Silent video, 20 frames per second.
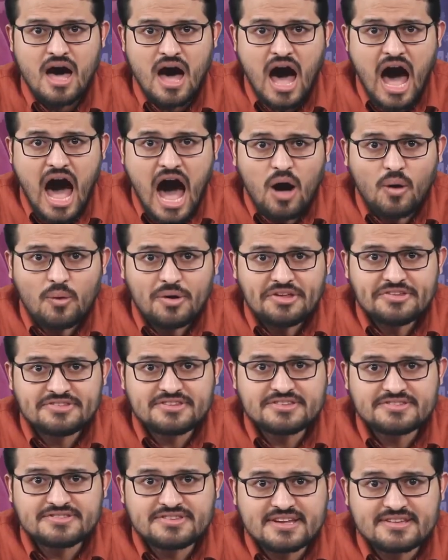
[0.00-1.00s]
How is
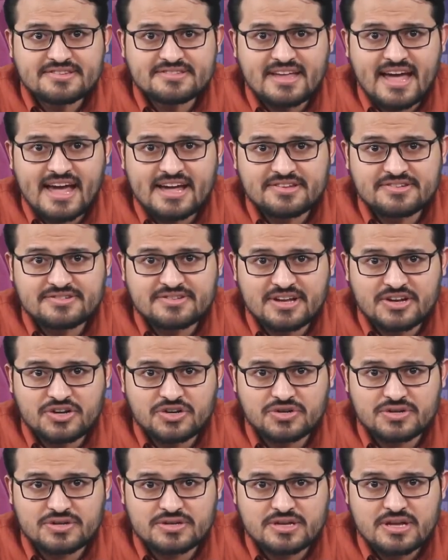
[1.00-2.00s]
the 6th
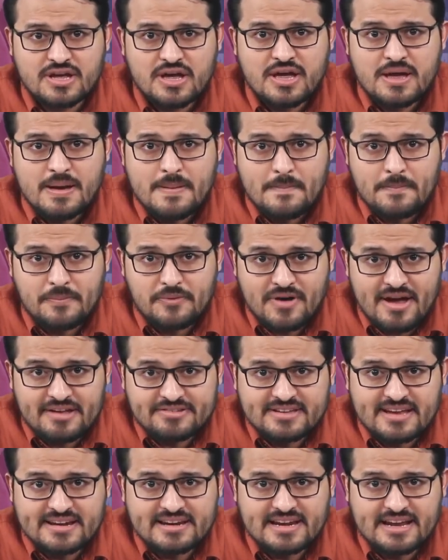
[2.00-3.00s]
extinction
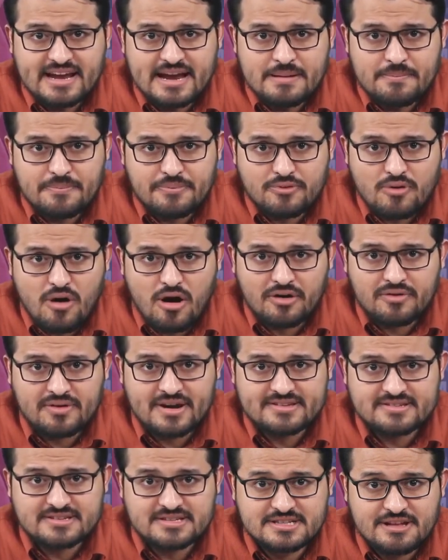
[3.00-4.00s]
presently in
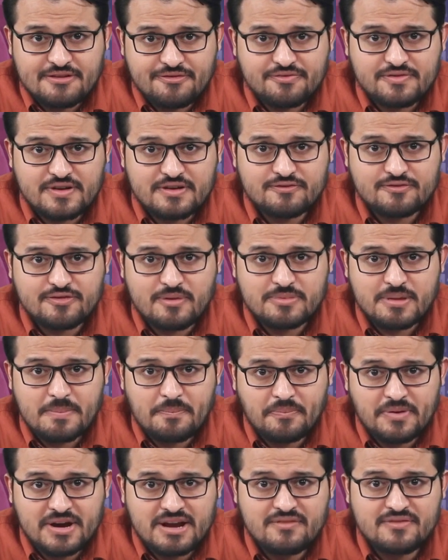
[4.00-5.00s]
progress different from the
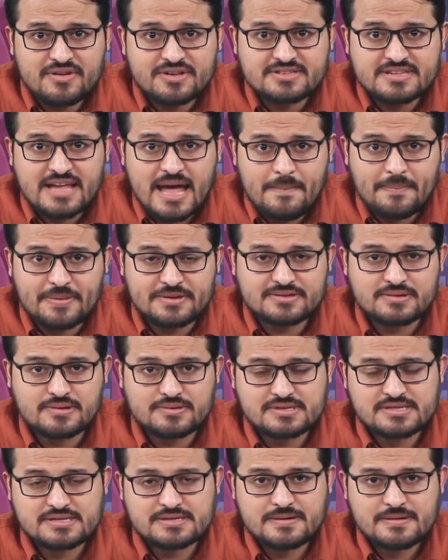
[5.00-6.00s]
previous
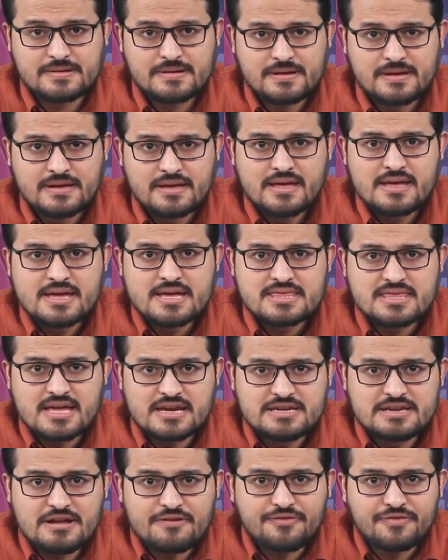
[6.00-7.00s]
episodes?
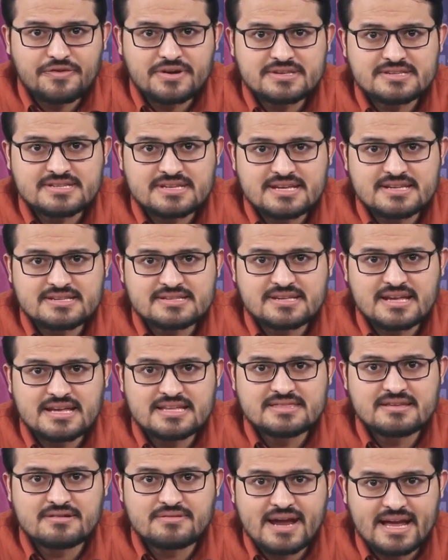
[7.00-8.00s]
The difference is
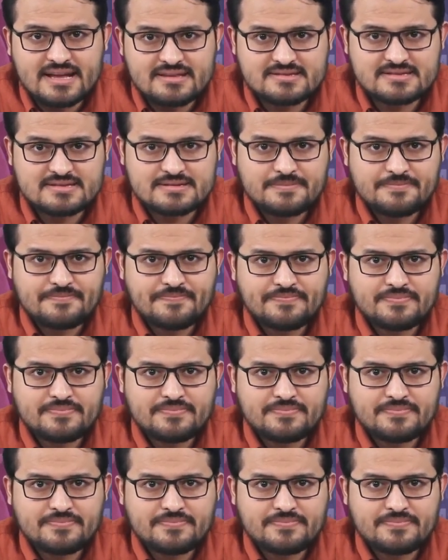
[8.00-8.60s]
in the rates.